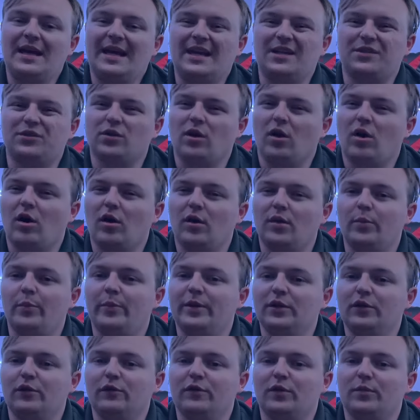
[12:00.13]
a hard
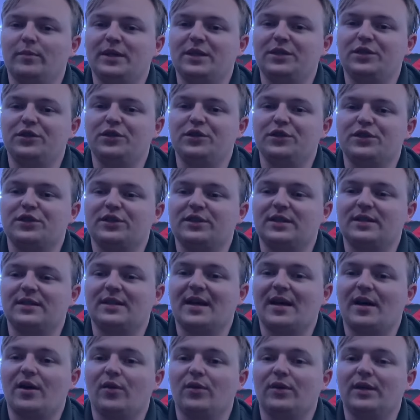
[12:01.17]
pill for me to just sit
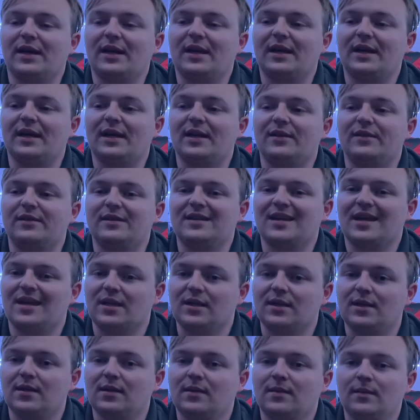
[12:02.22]
down and
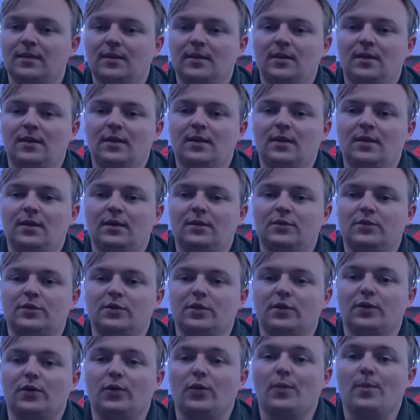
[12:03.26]
take.
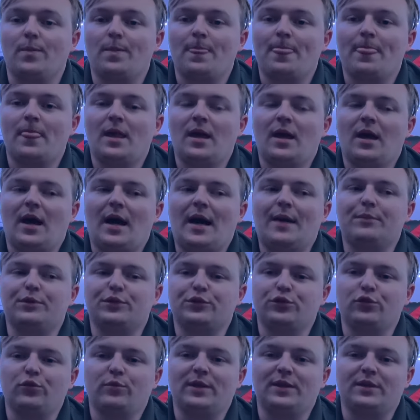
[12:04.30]
So I'm
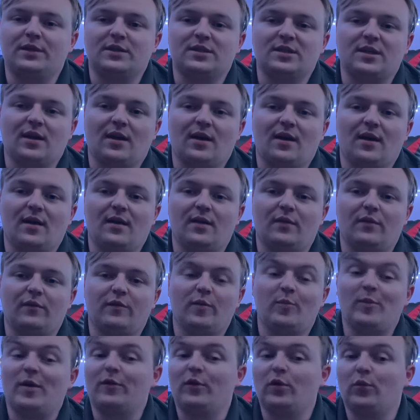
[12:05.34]
assuming this guy,
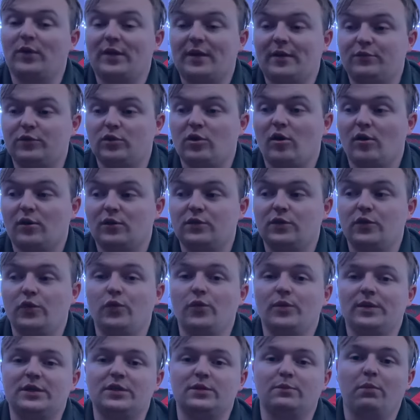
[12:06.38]
from everyone I've talked to,
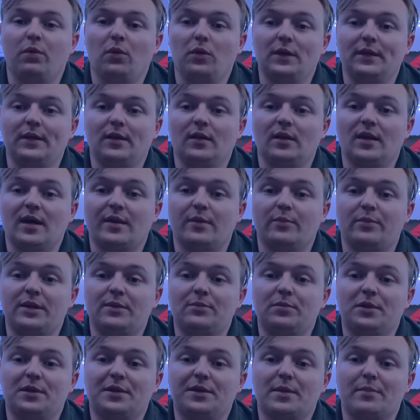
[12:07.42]
he's bullied a lot of
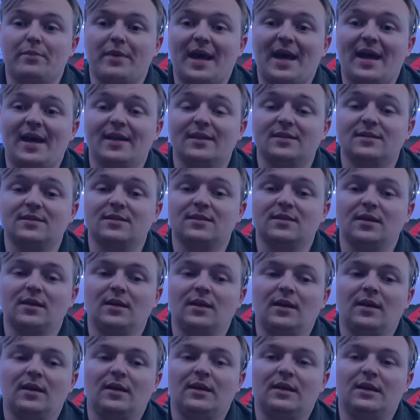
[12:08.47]
people in the past.
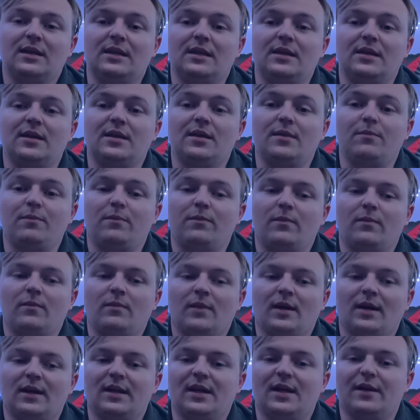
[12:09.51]
He,
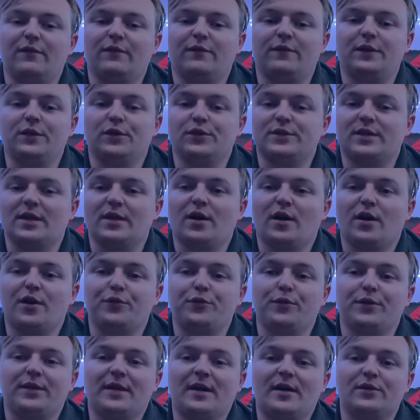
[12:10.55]
again, feels that
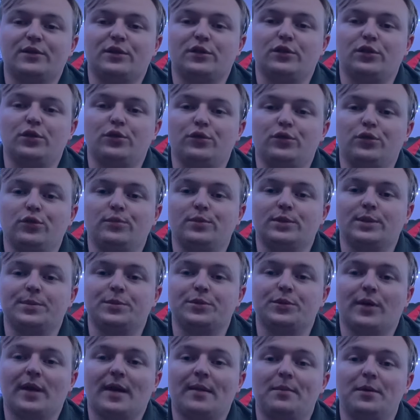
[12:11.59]
100,000 YouTube
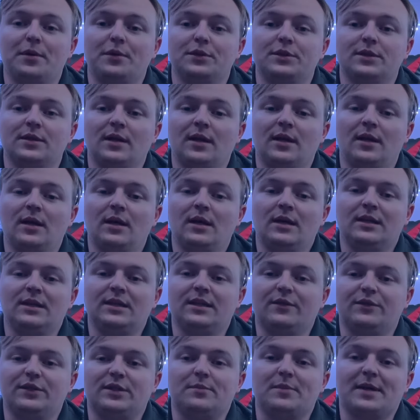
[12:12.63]
subscribers
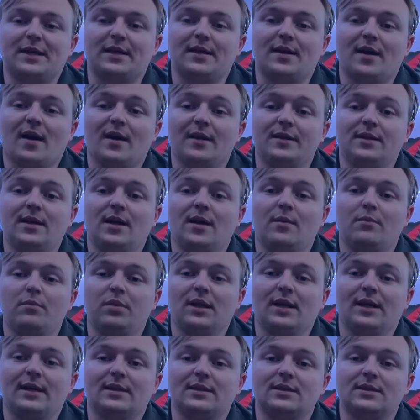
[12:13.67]
gives him a god
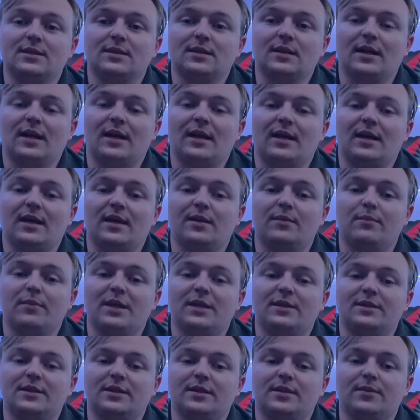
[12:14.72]
complex and
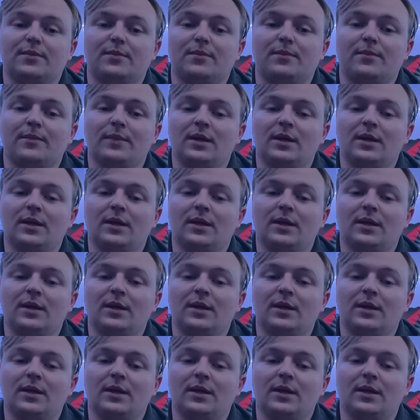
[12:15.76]
makes him